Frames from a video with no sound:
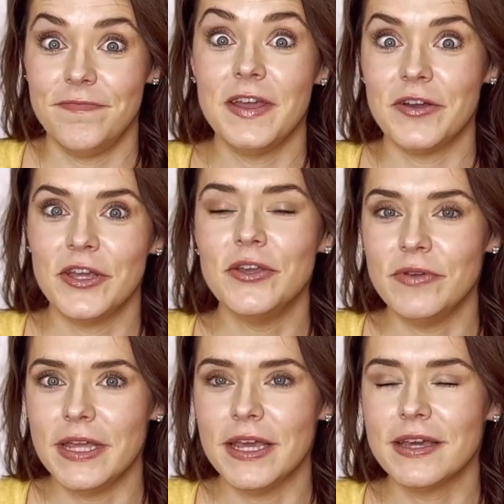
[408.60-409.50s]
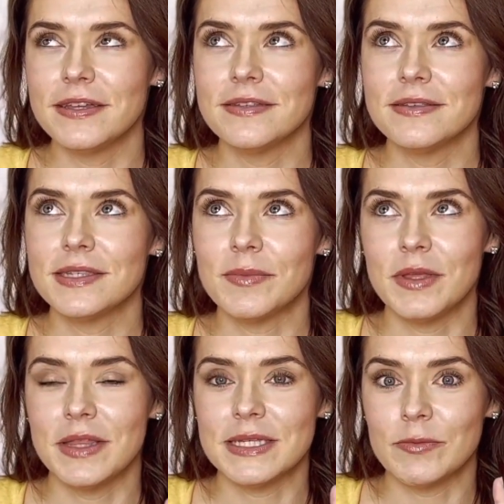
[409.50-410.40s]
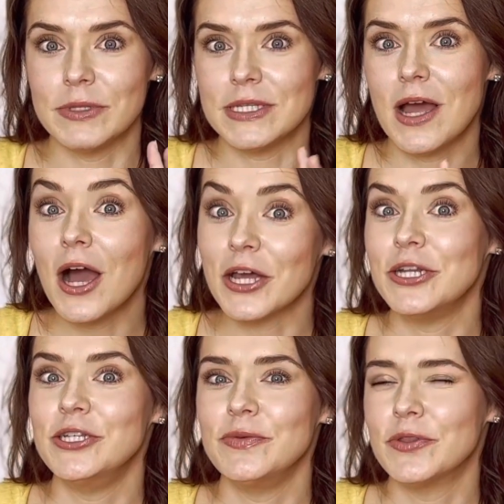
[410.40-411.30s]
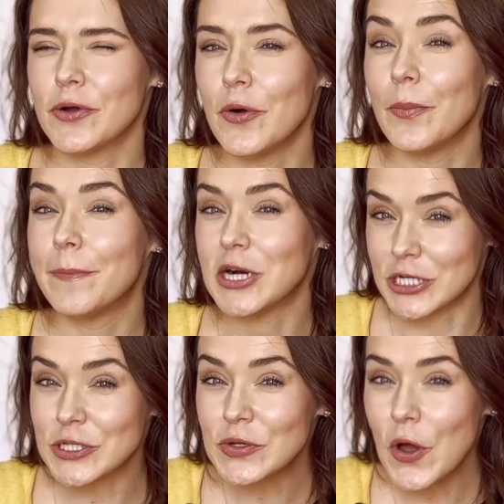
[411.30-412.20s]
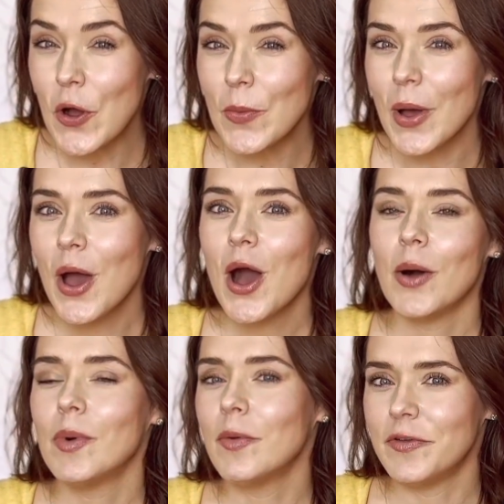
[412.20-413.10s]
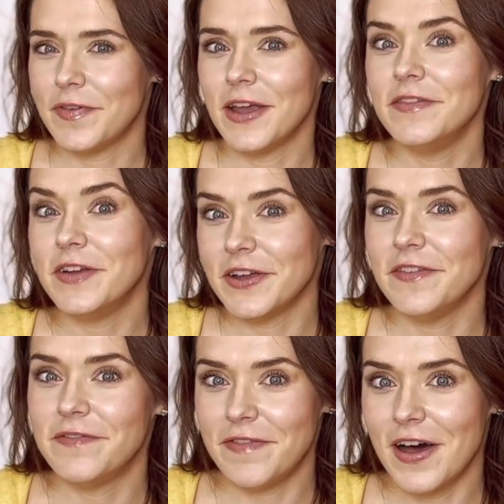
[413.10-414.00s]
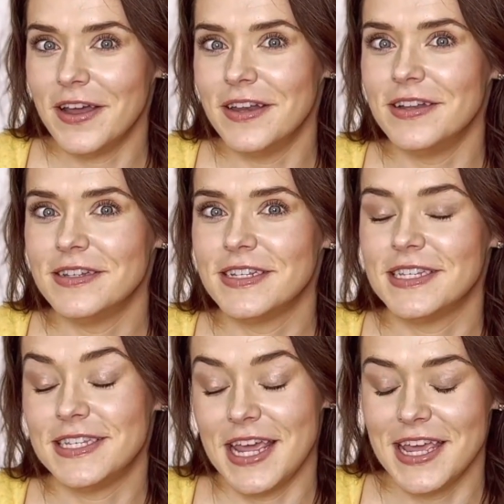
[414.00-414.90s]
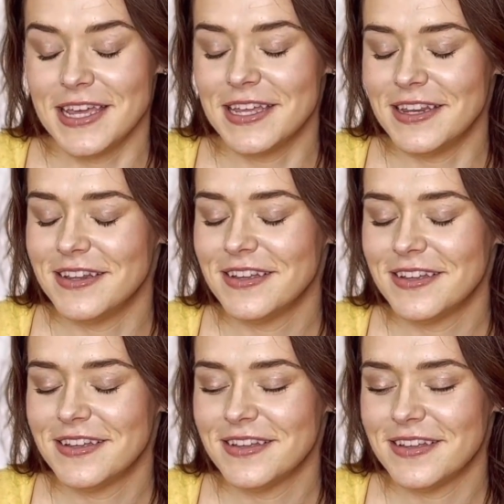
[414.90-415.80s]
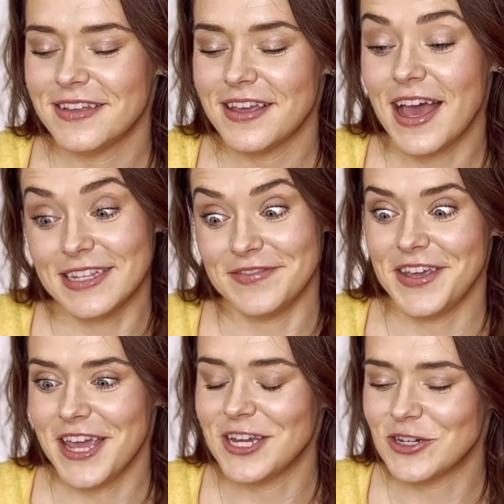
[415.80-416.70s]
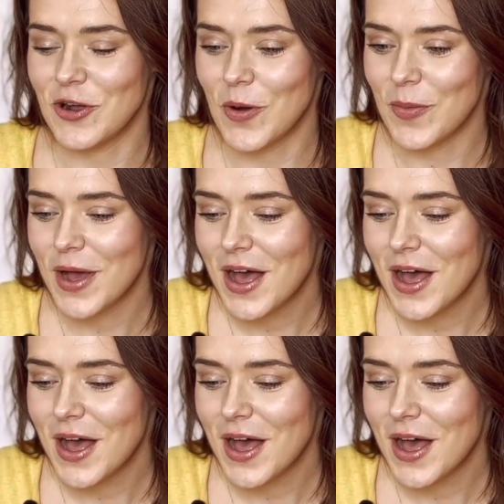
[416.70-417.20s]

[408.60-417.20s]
very unique, something that someone's not going to do in their own personal home, but would find very fun to stay in as a vacation home.